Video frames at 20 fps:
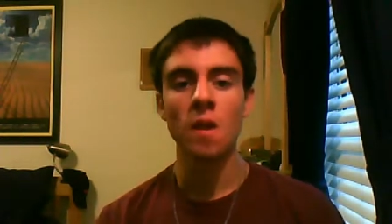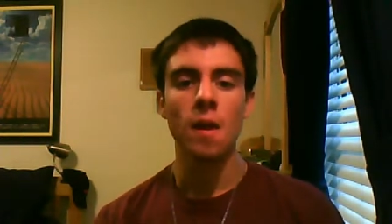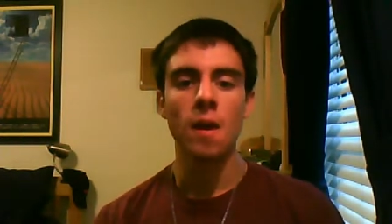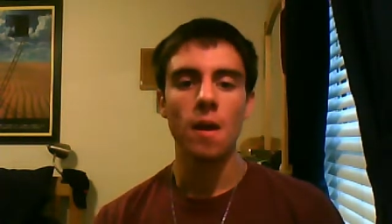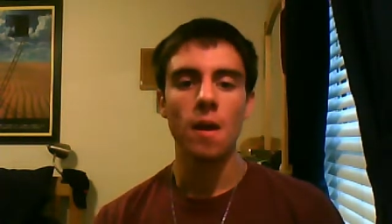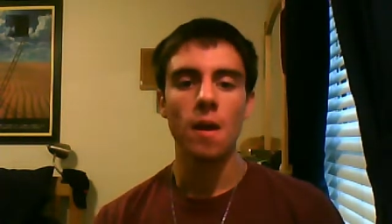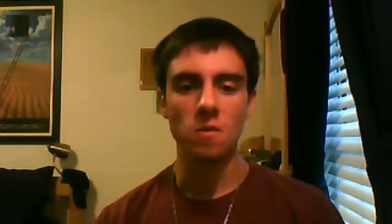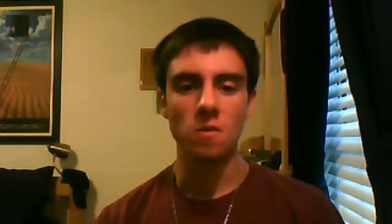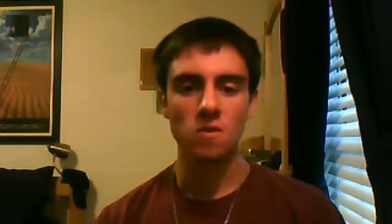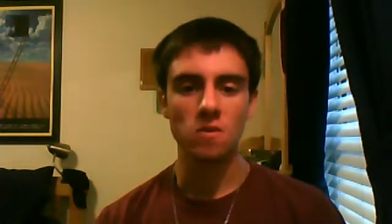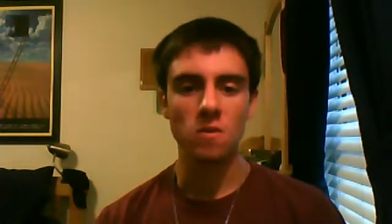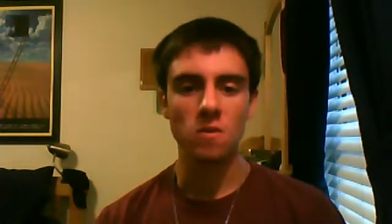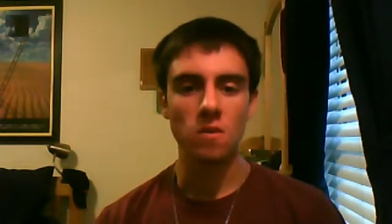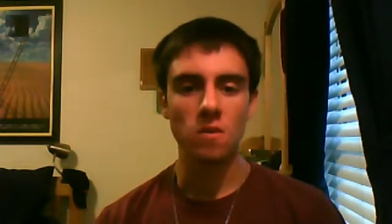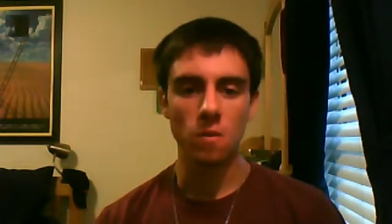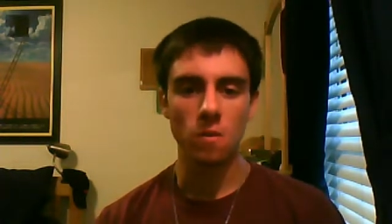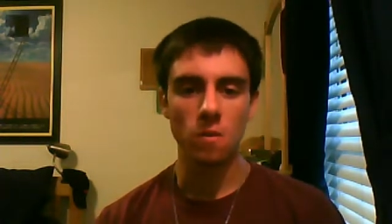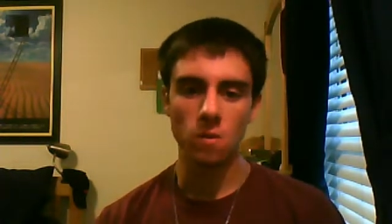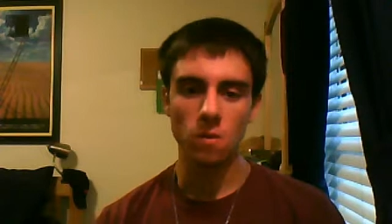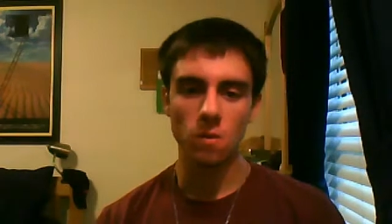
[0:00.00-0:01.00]
and most of you
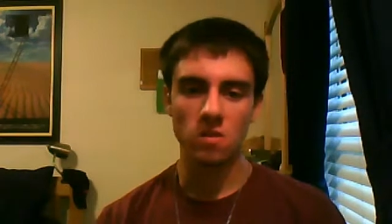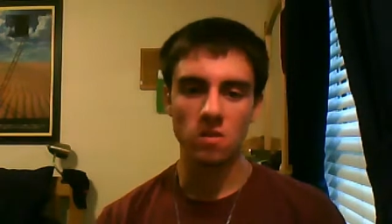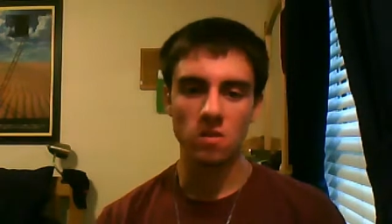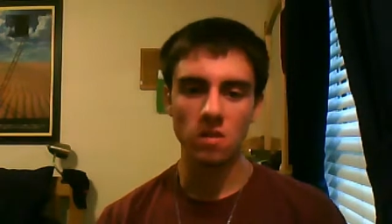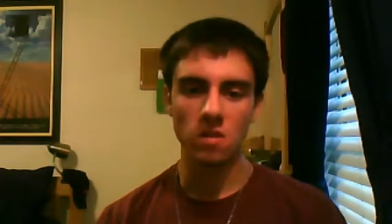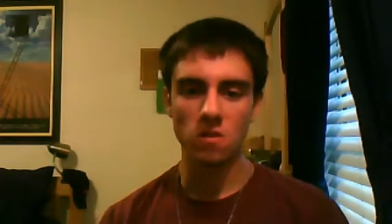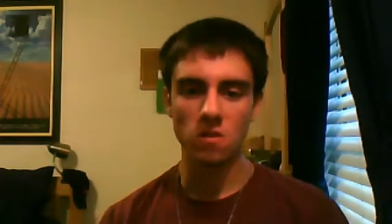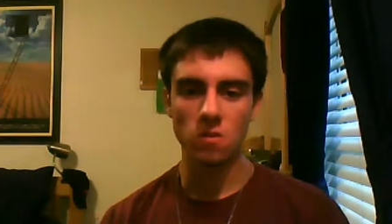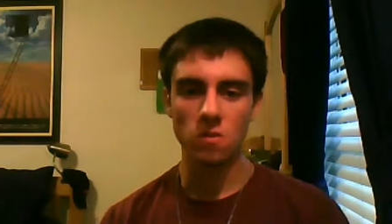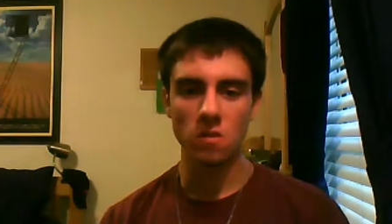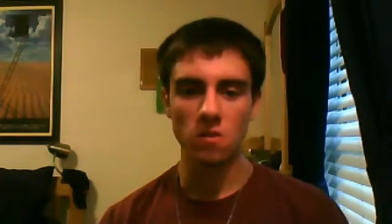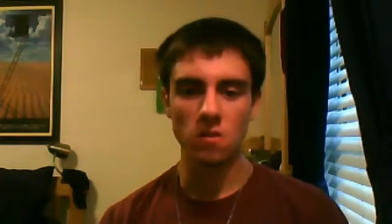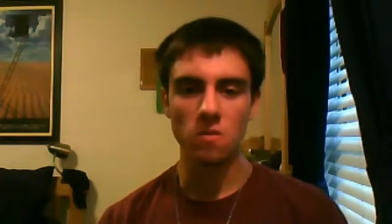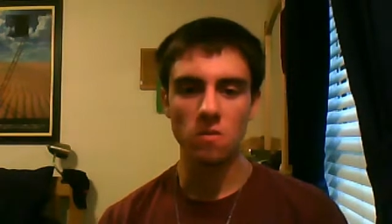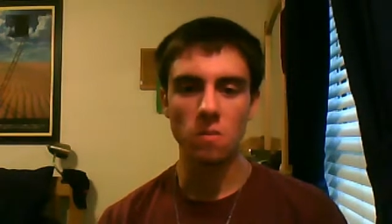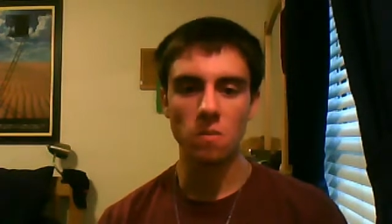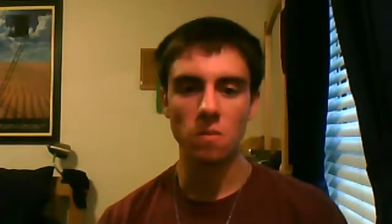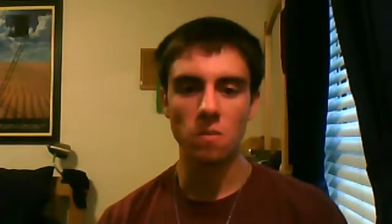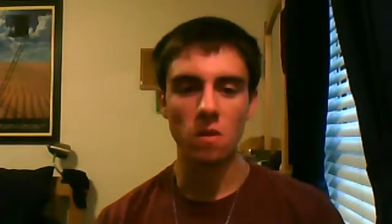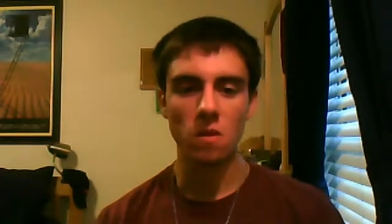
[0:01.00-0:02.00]
know once it gets really
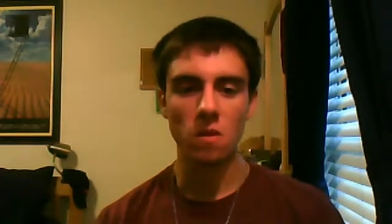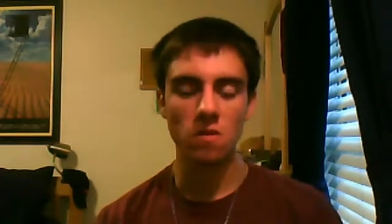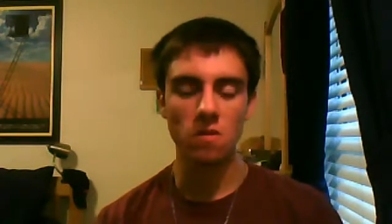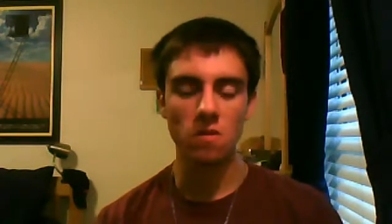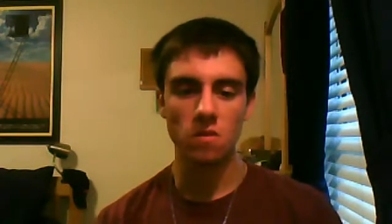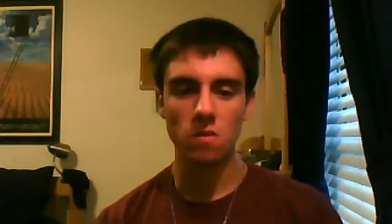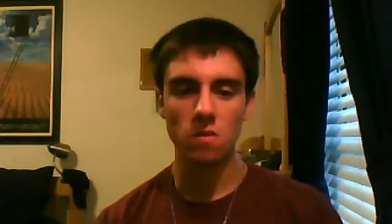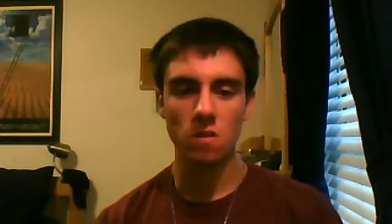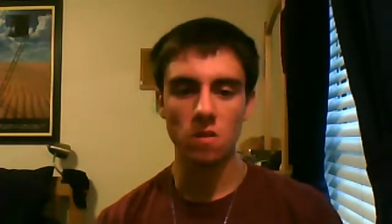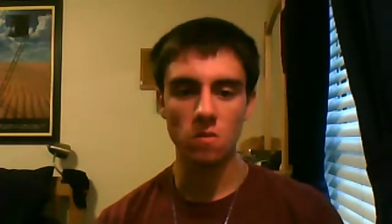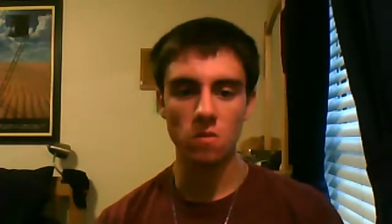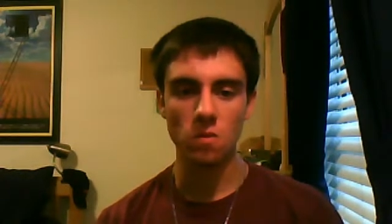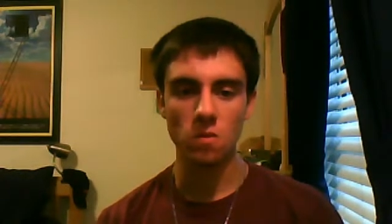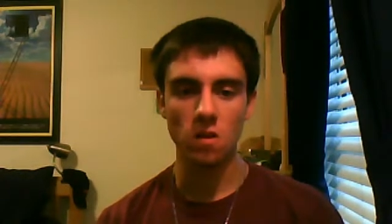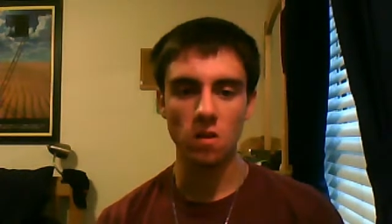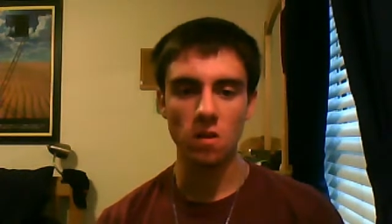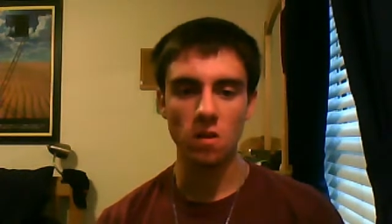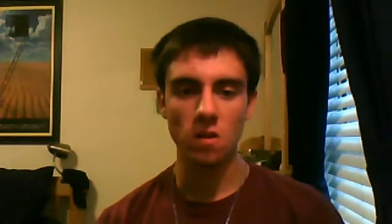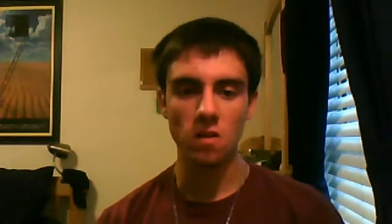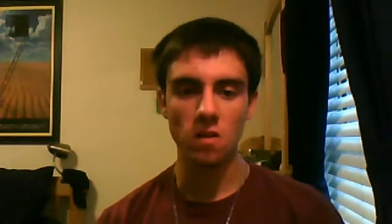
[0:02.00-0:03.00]
small, it's
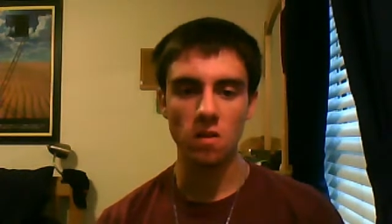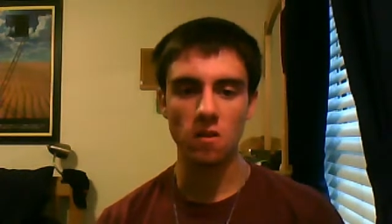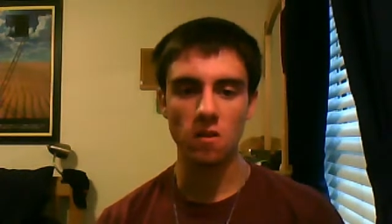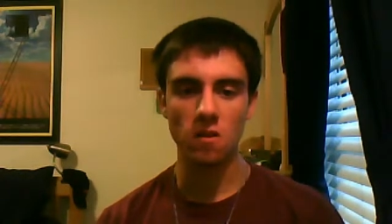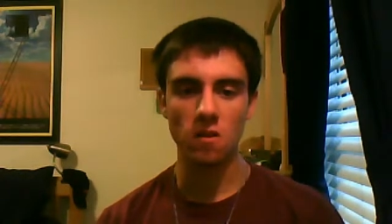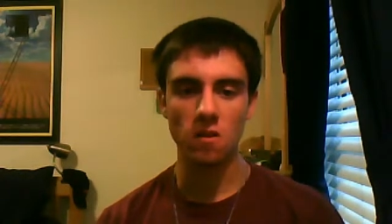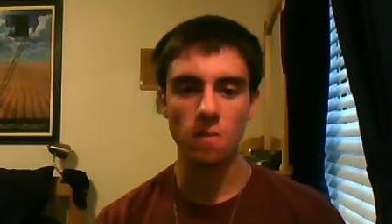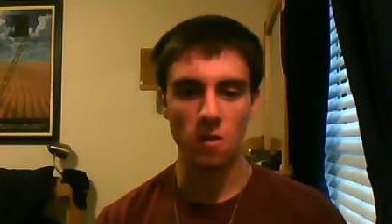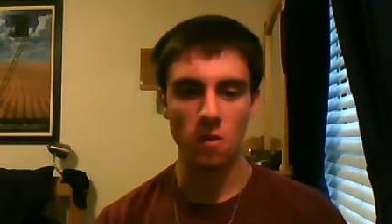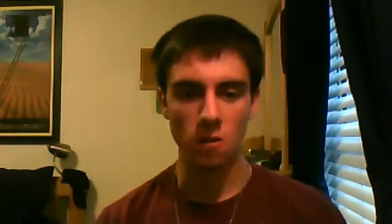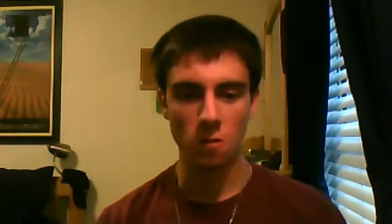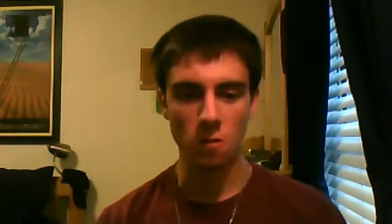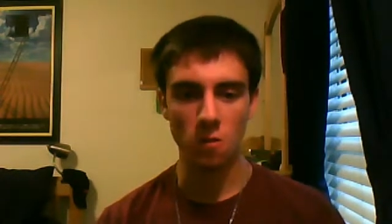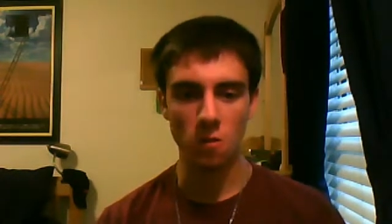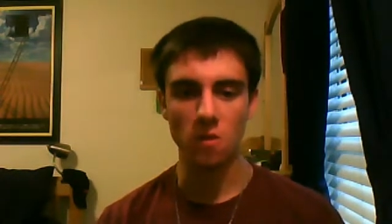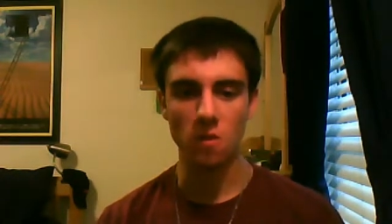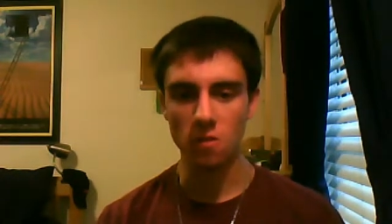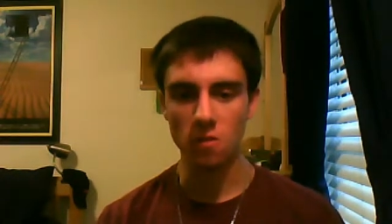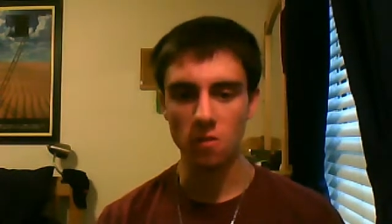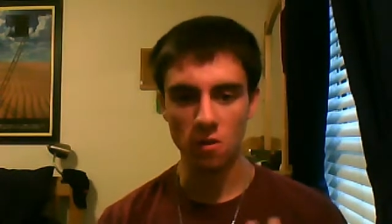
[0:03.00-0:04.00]
really hard to keep it in
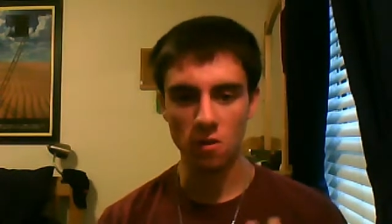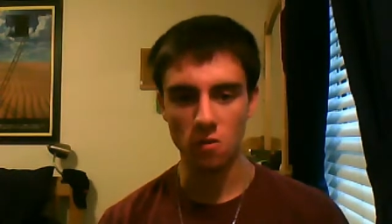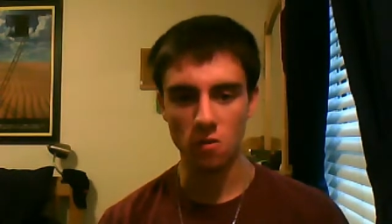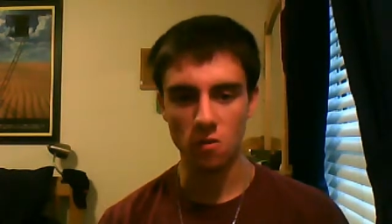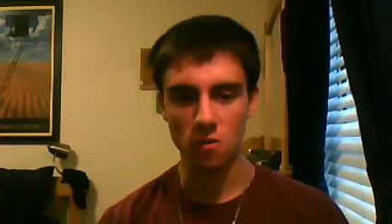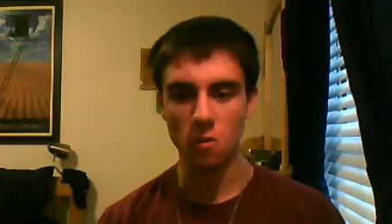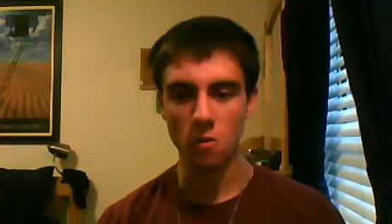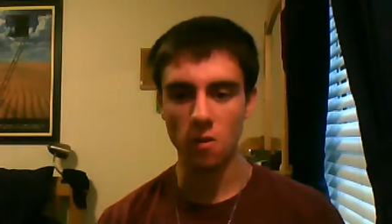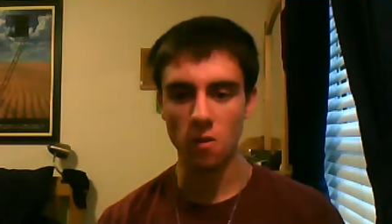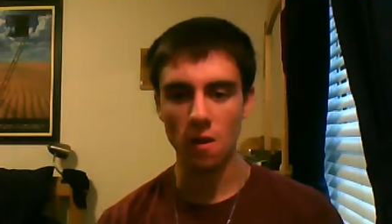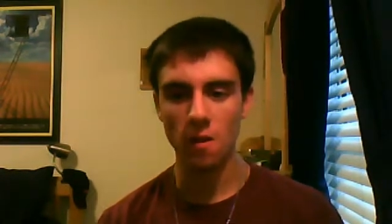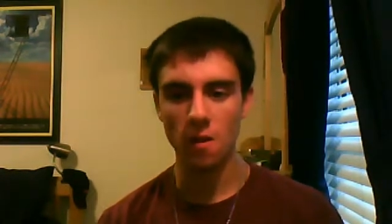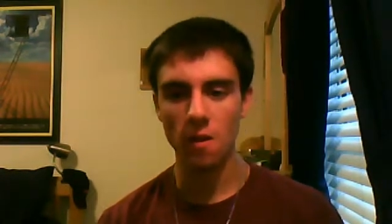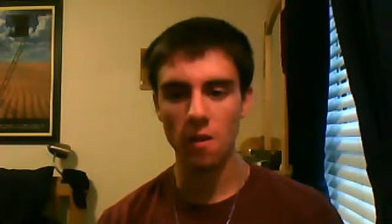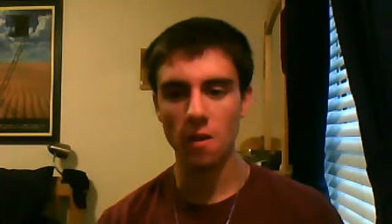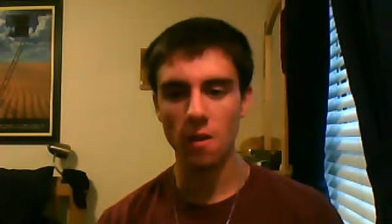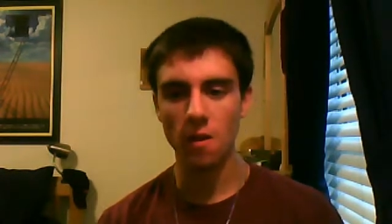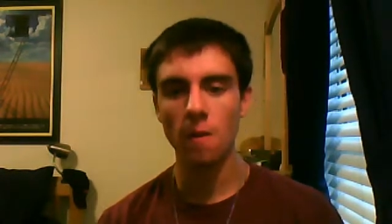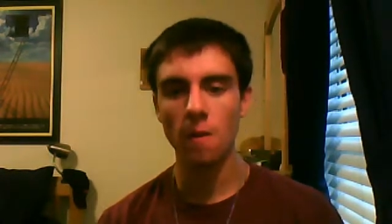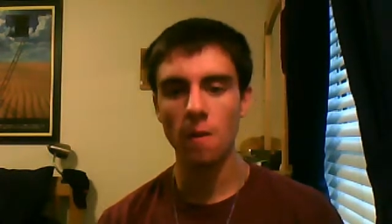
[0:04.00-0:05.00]
one controlled area.